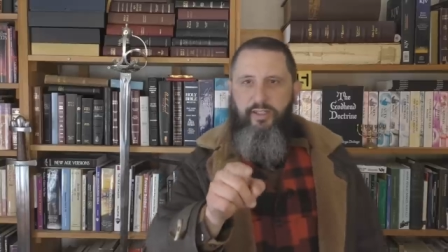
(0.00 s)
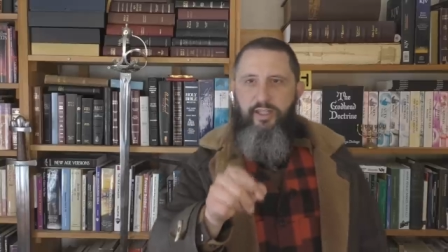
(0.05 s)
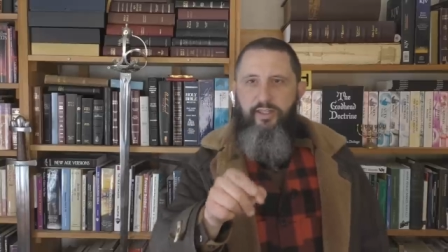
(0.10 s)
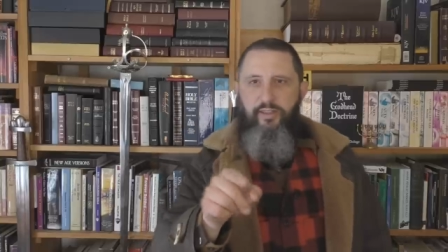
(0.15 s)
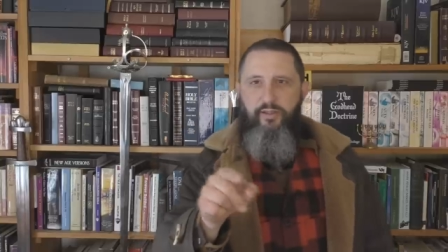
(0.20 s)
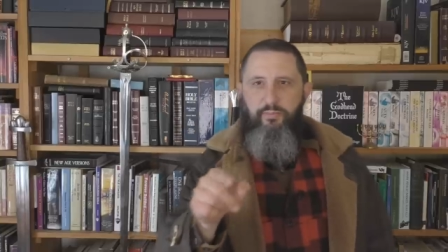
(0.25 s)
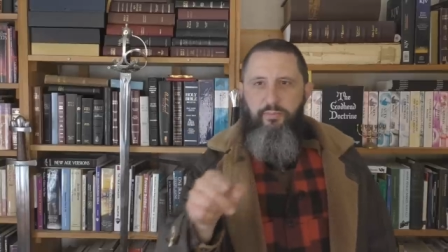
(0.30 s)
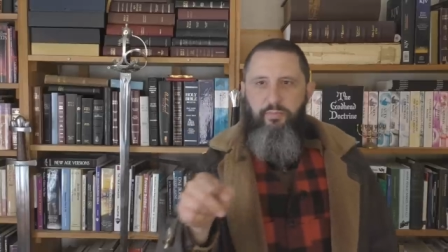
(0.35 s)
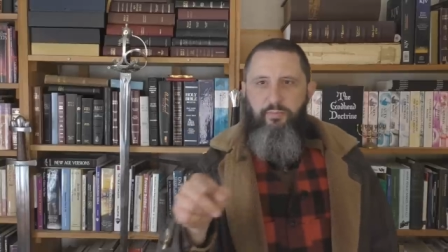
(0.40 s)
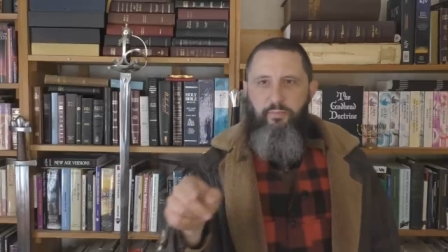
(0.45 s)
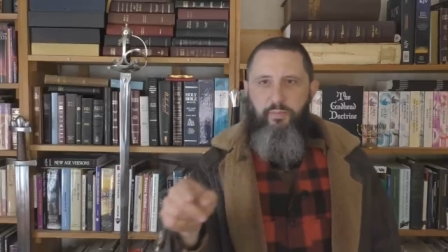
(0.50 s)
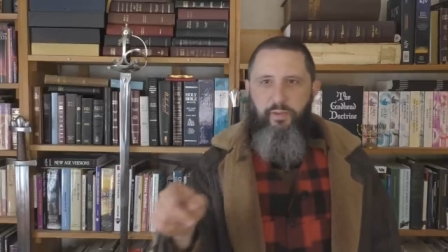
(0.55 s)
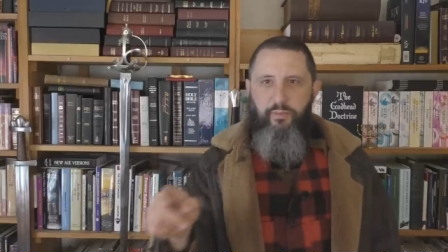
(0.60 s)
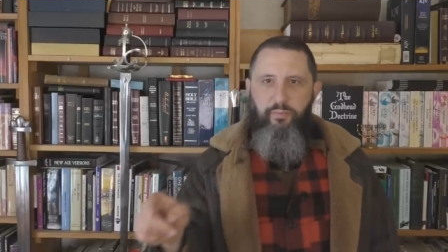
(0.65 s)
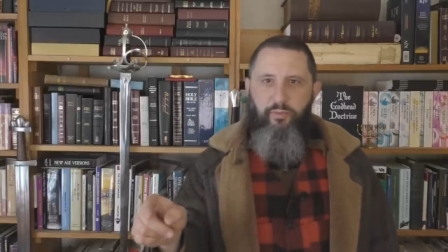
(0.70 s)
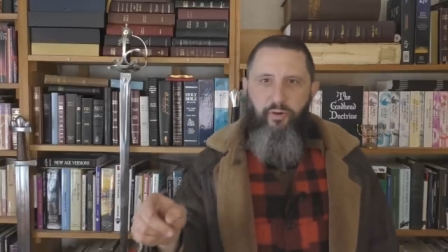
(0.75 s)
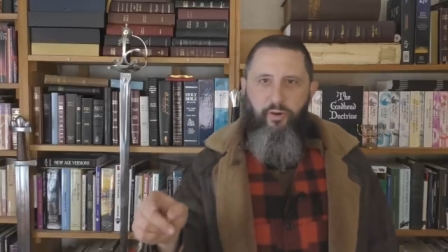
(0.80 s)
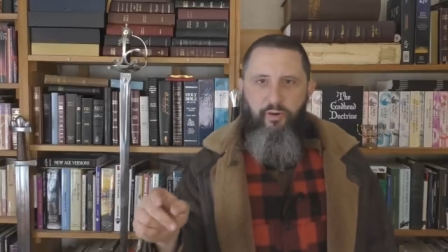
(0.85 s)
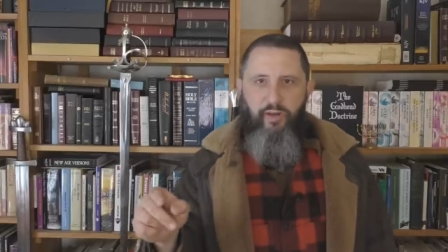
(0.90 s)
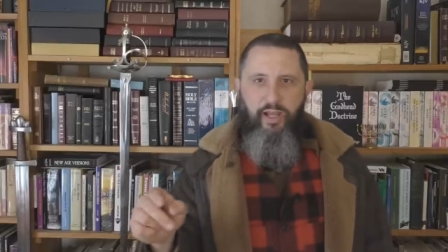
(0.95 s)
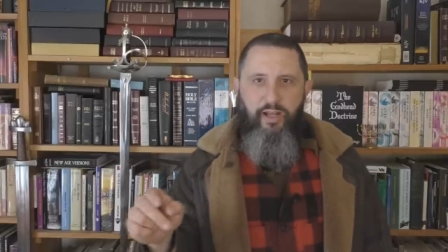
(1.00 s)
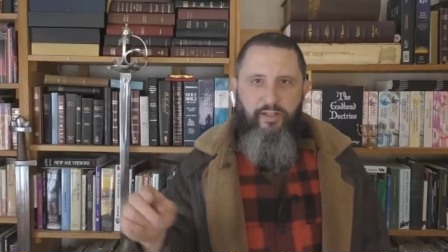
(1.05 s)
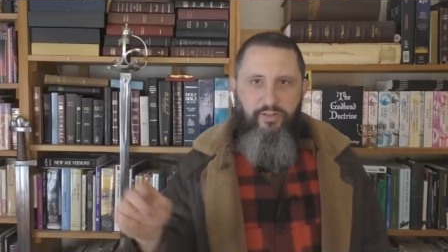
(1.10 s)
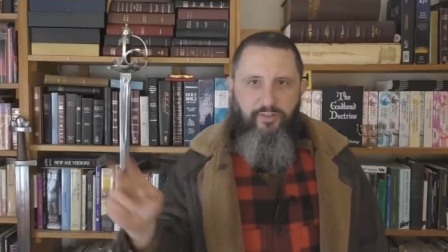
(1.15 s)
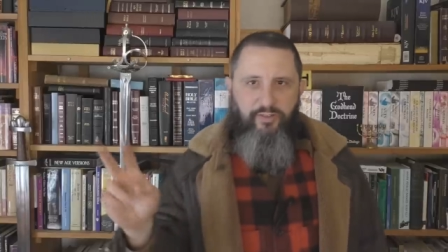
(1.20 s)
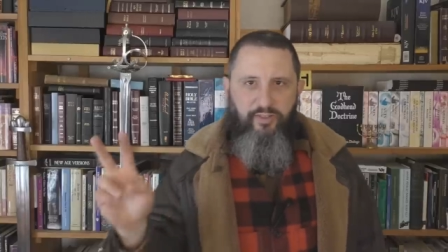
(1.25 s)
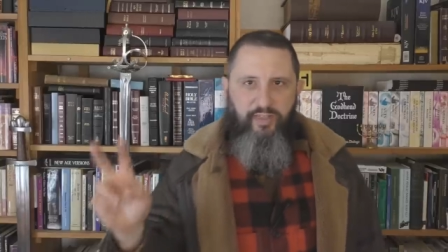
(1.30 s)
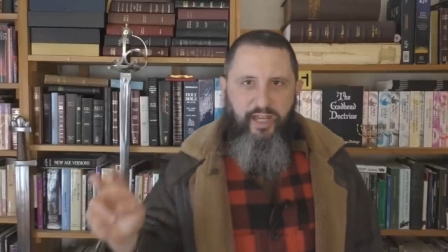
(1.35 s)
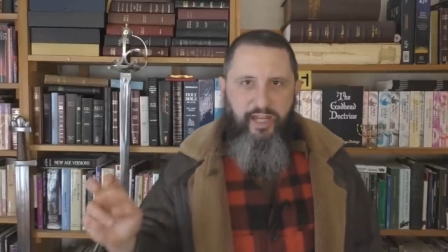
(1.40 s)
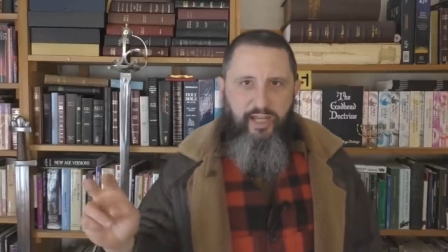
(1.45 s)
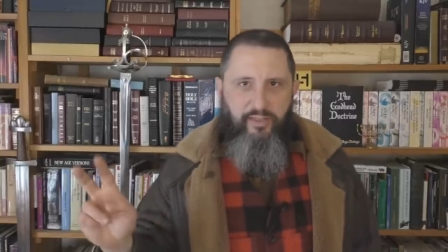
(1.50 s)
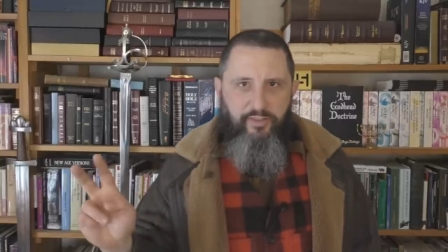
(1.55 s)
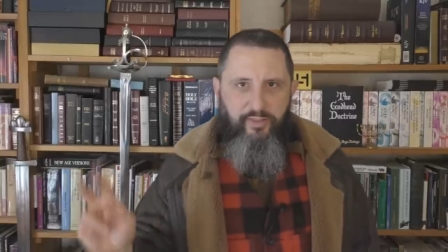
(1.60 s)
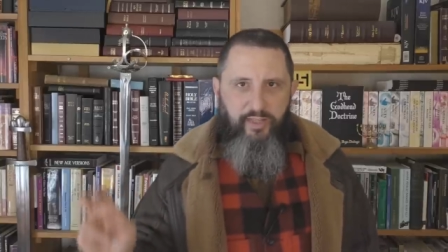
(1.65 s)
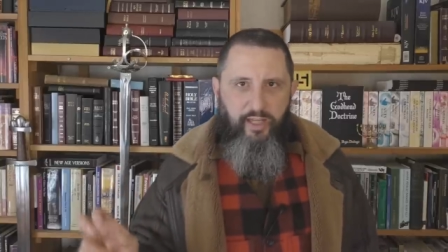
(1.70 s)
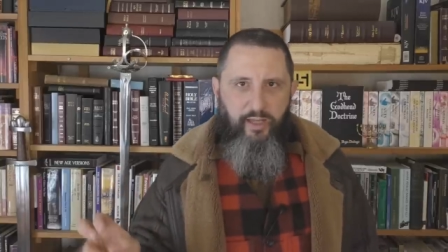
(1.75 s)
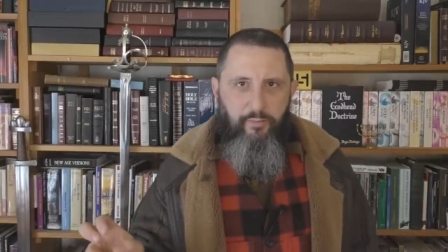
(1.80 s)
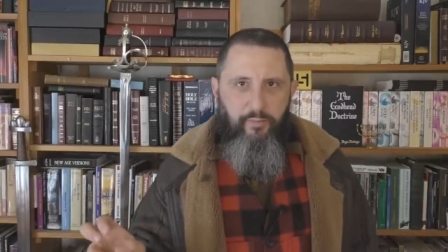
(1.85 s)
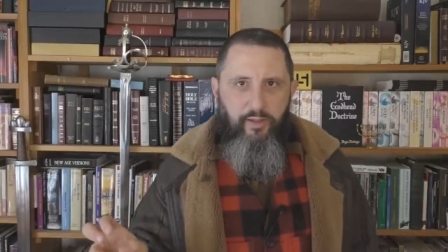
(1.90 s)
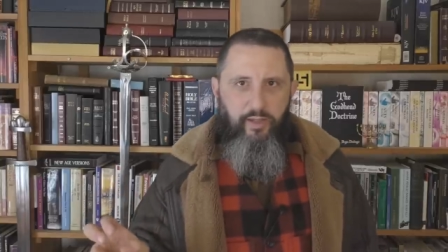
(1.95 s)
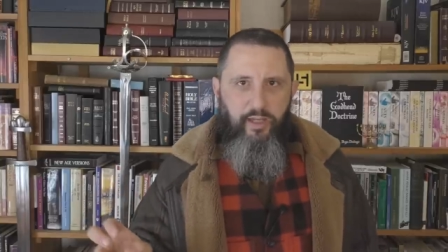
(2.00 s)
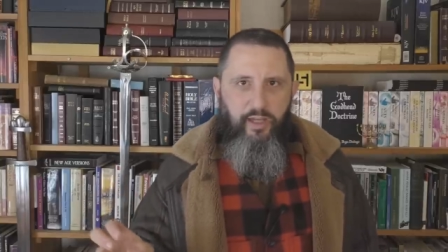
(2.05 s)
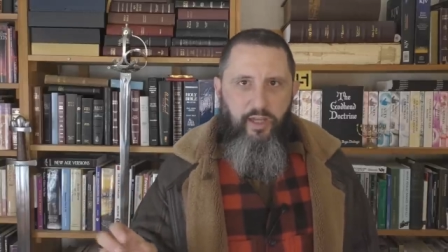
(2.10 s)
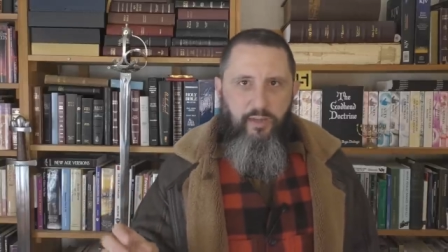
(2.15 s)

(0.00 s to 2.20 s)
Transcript: yeah, their, their pronoun is they and them